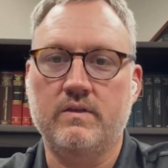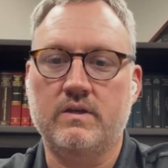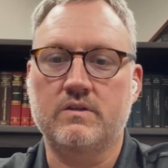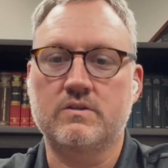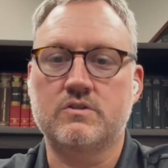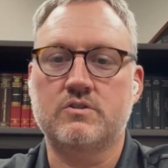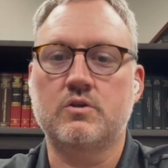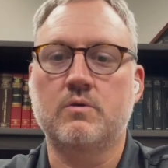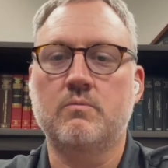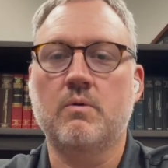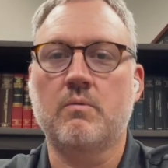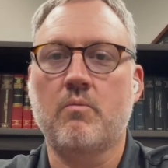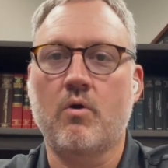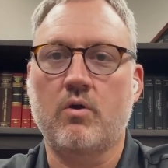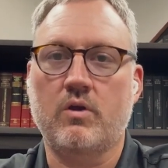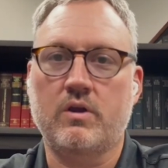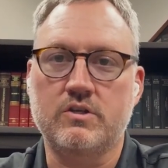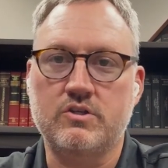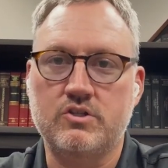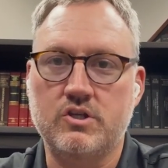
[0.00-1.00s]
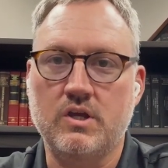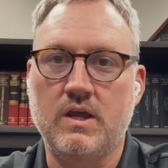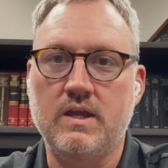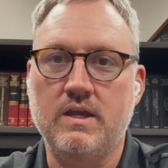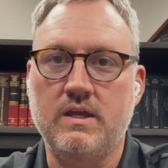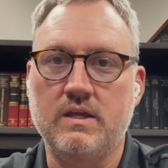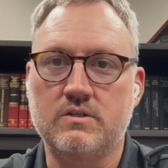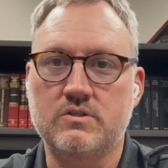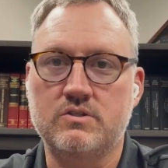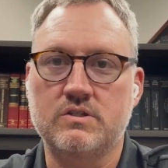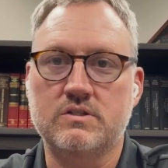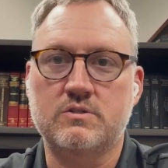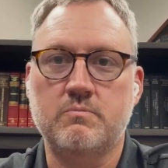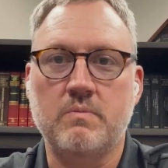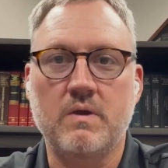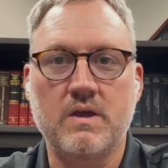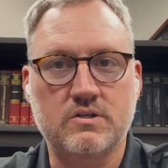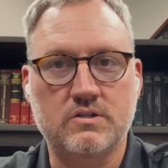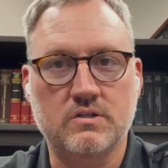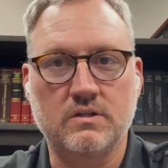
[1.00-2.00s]
the consumer market change,
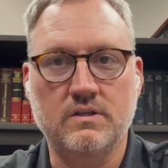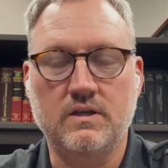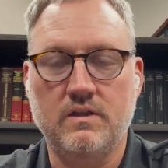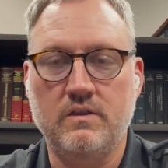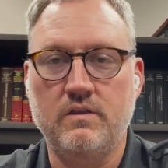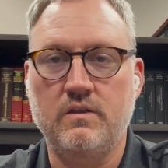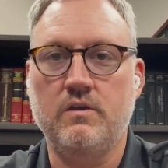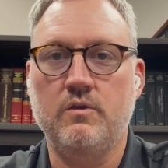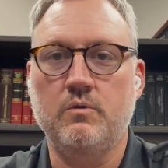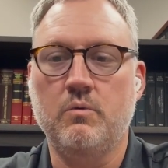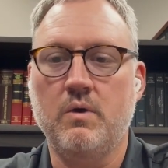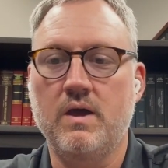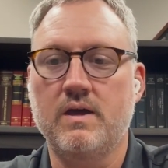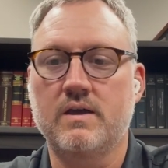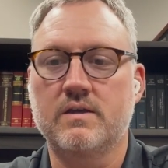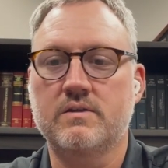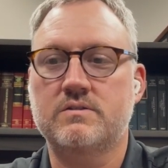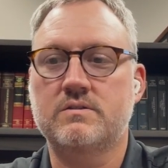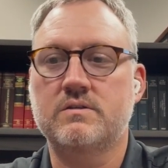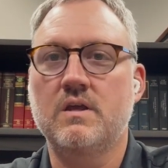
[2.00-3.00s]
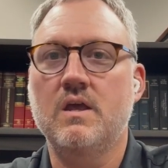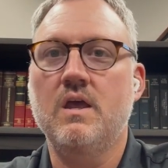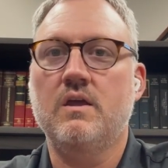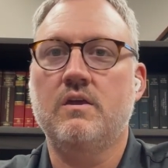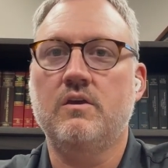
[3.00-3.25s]
especially in the U.S.,